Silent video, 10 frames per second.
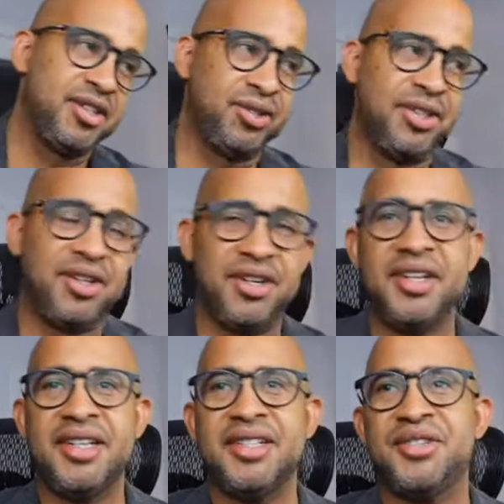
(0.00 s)
to
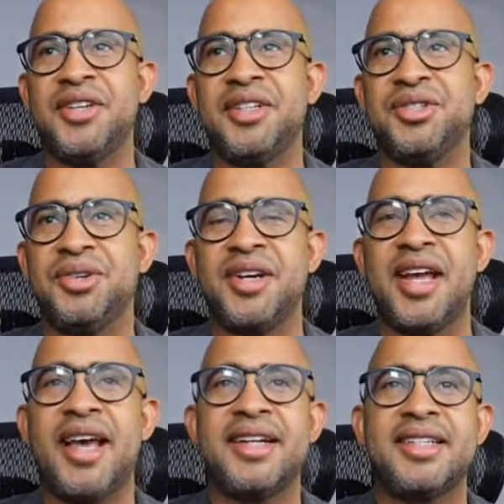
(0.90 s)
learn, it's fun to
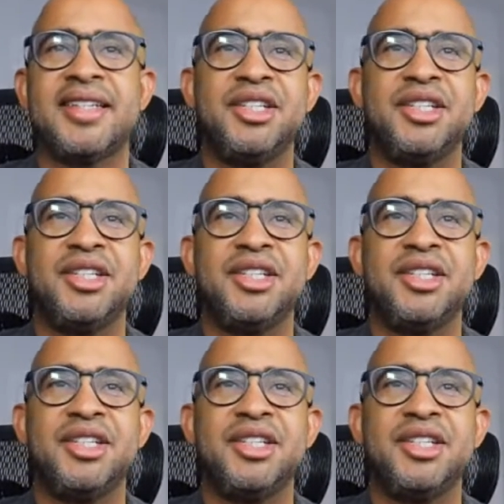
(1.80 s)
connect.